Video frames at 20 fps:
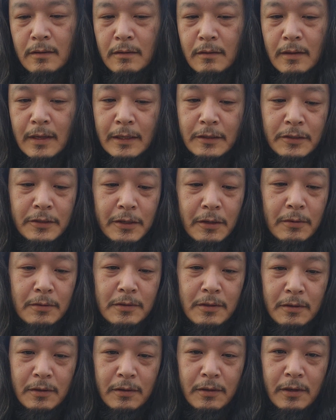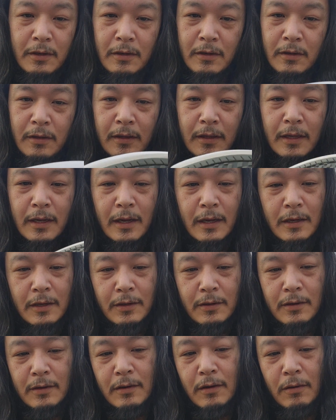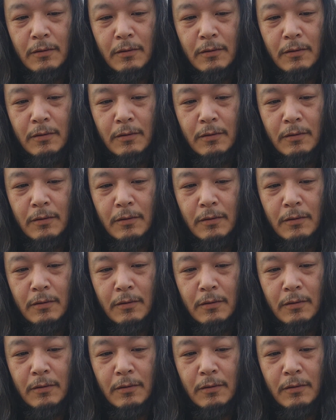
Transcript: like soles are good, like, you know,